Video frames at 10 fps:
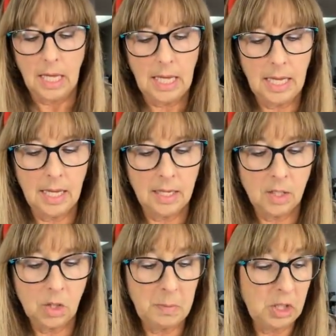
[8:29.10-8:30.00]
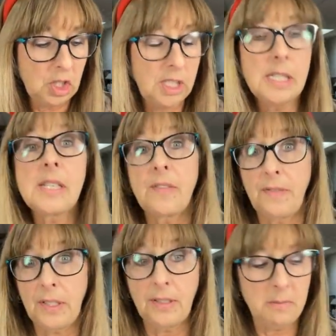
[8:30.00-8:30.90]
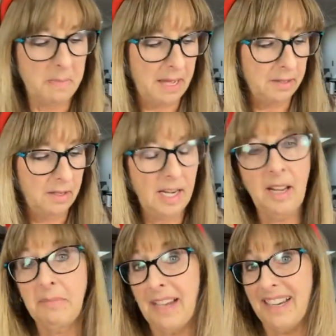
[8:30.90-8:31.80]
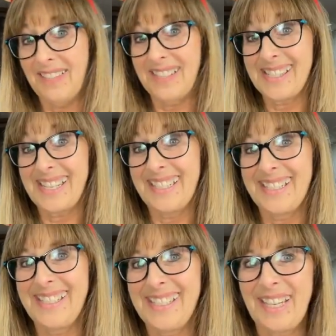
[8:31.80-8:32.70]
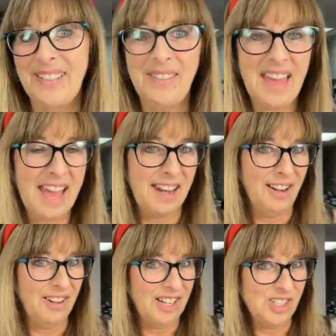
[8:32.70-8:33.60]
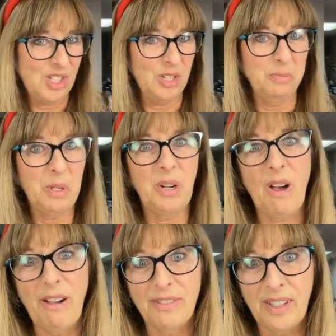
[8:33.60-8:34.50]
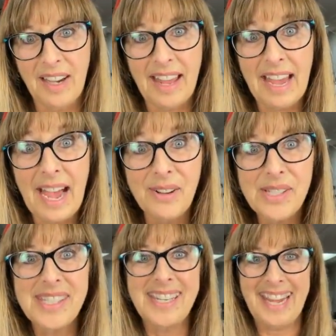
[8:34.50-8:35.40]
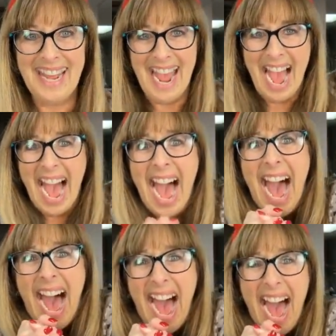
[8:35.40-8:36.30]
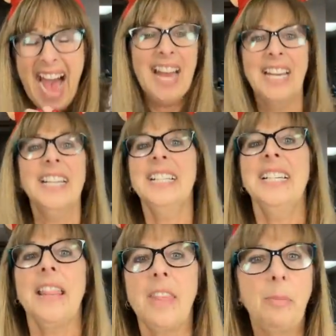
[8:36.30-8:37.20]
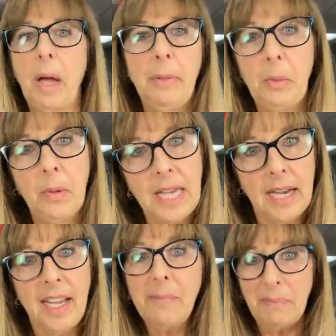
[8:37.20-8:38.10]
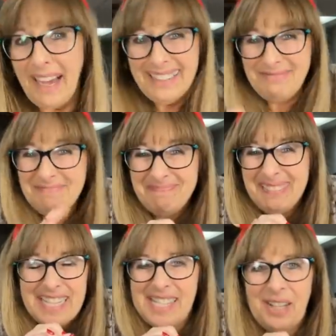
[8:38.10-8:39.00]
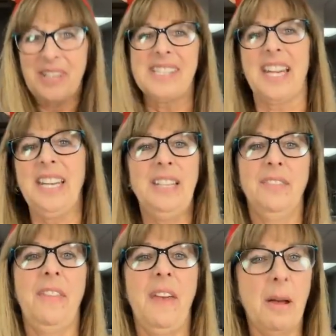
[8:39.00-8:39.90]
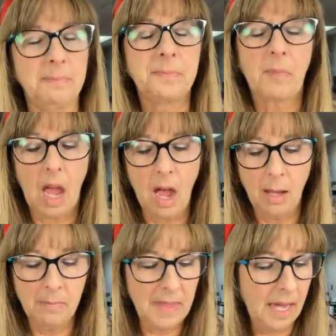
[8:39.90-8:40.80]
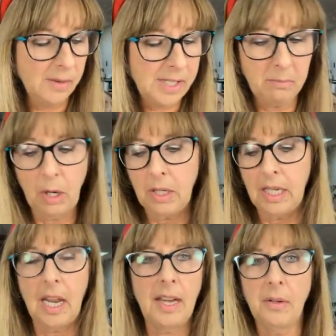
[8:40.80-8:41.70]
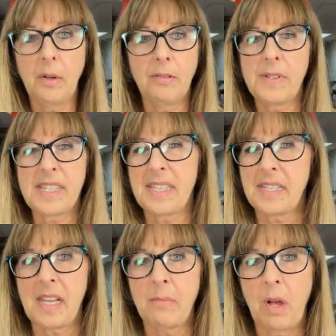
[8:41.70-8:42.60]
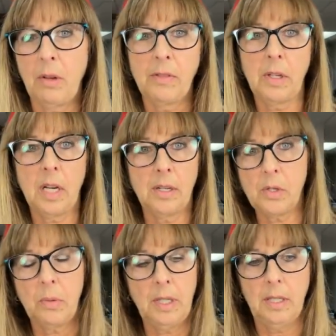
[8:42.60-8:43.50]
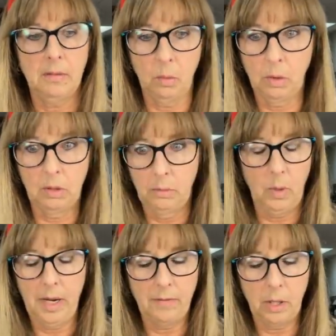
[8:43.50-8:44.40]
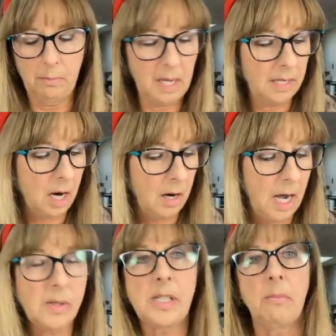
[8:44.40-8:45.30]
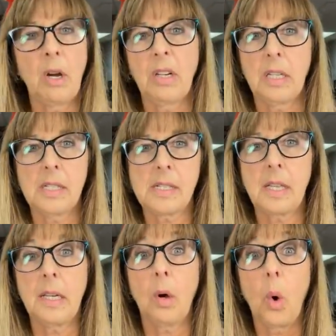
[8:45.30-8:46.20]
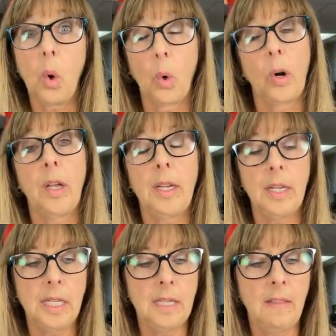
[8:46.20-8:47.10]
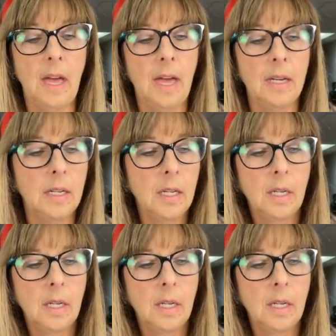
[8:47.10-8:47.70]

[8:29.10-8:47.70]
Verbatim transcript: And but she is feeling better. And I'm kind of excited to tell you that her and Jared put an offer in on a house today. They probably won't get it, but it's so exciting for them. Um, the housing market, I don't know if it's the same all over the country, the world, whatever, but our housing market is like horrid in that